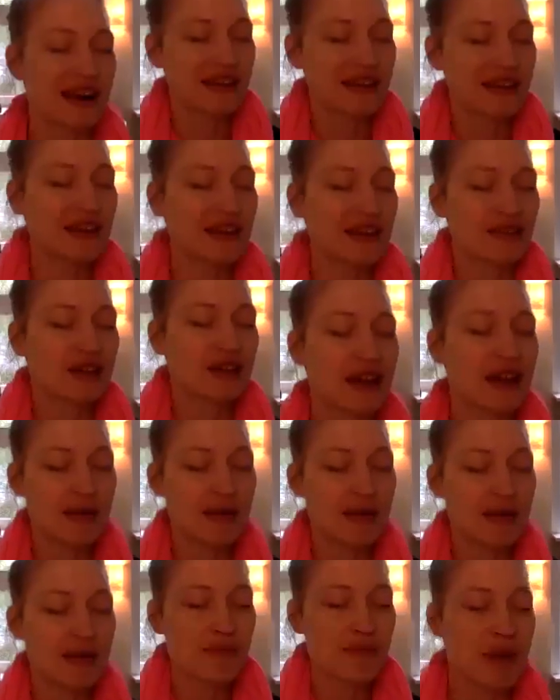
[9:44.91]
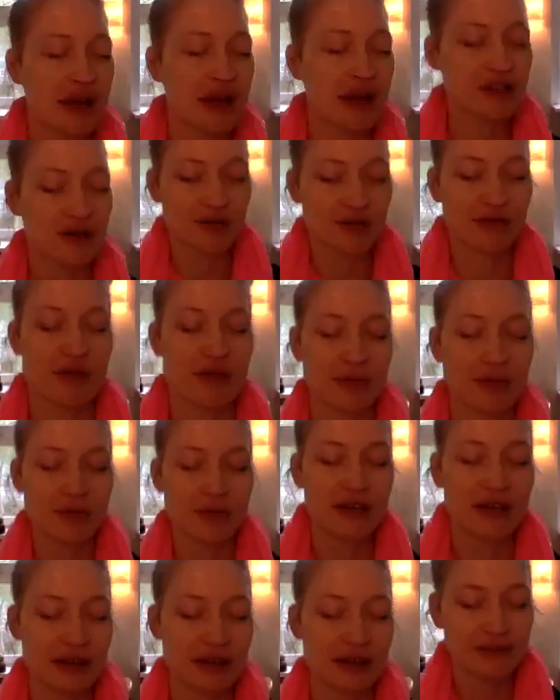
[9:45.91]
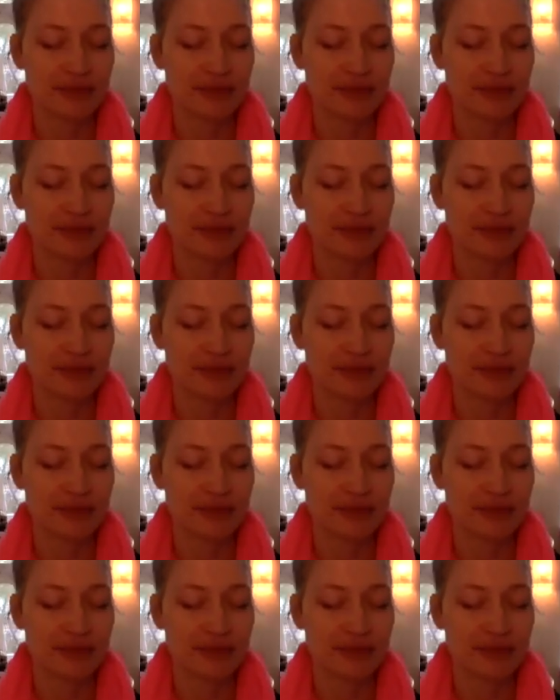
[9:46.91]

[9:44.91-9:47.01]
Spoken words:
in every dimension of your being.